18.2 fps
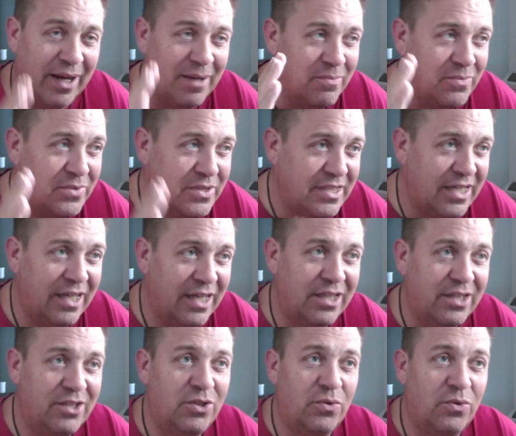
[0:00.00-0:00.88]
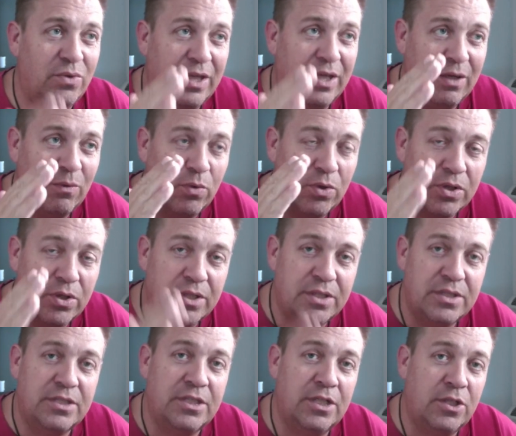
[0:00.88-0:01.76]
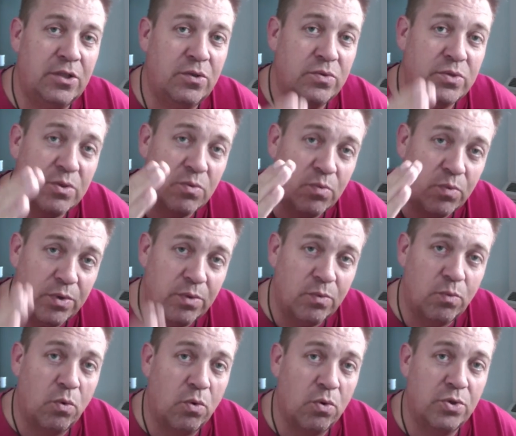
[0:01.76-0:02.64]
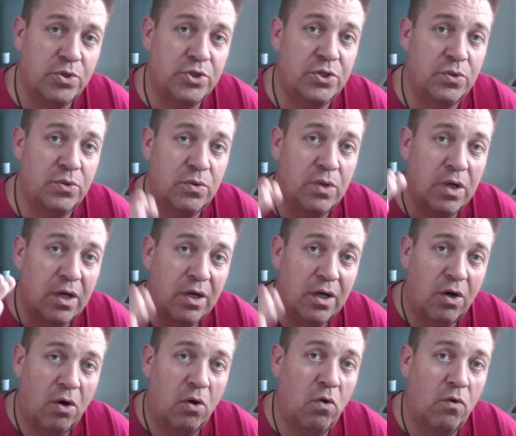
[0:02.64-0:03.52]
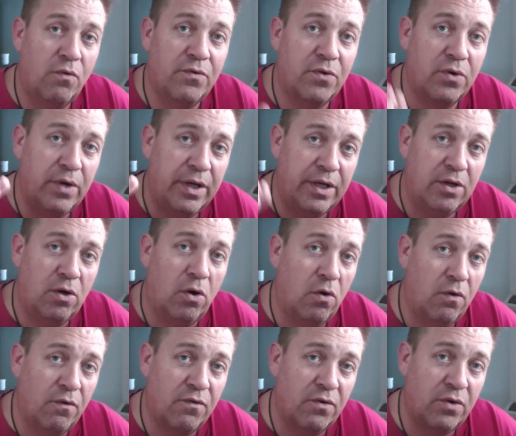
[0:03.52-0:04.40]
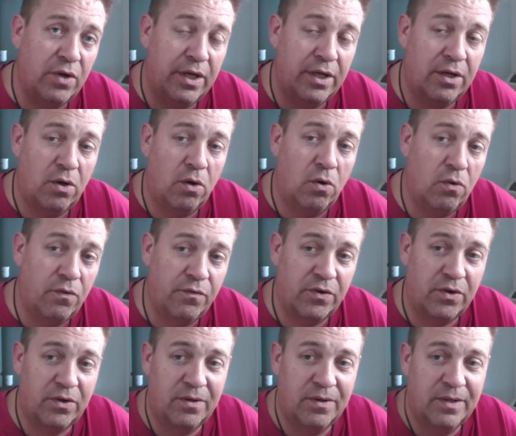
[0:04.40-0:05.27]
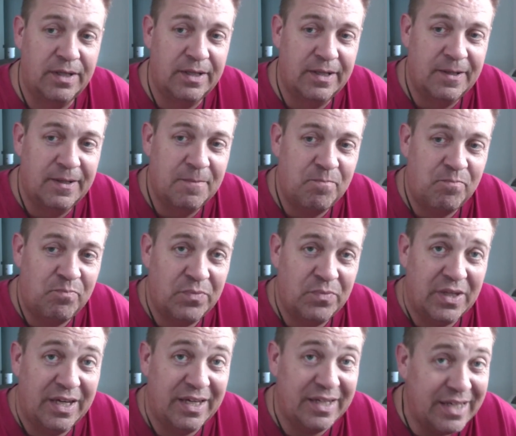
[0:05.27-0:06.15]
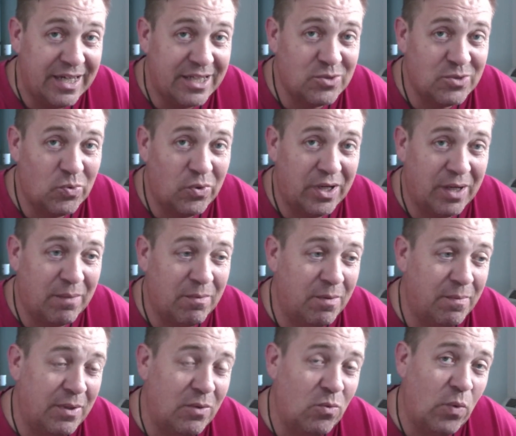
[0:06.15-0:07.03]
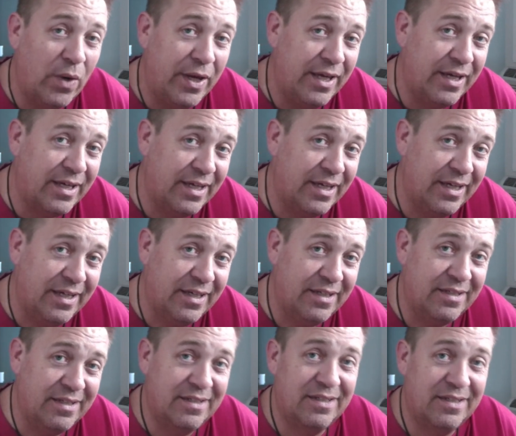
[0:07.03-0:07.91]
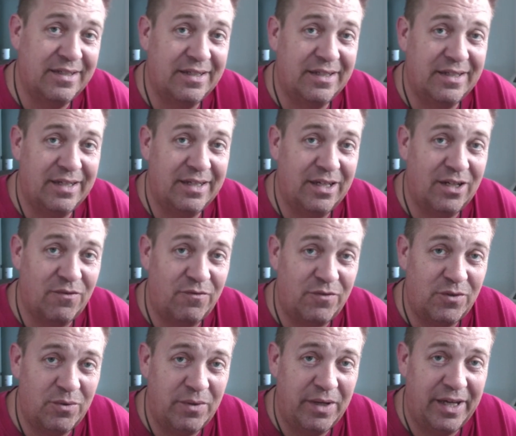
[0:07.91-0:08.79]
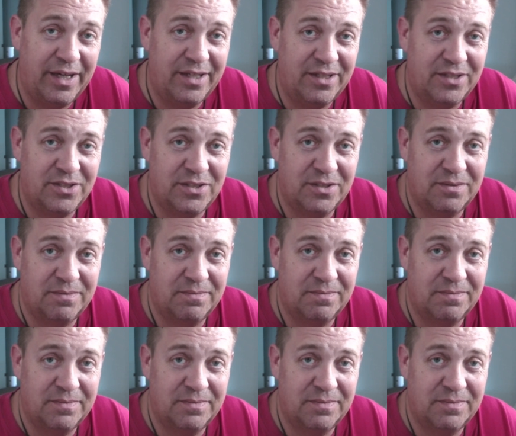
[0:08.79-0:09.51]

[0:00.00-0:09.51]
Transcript: I'm telling you, it will continue to reward you over and over and over. And guess what? I'm going to be weighing in in a few days.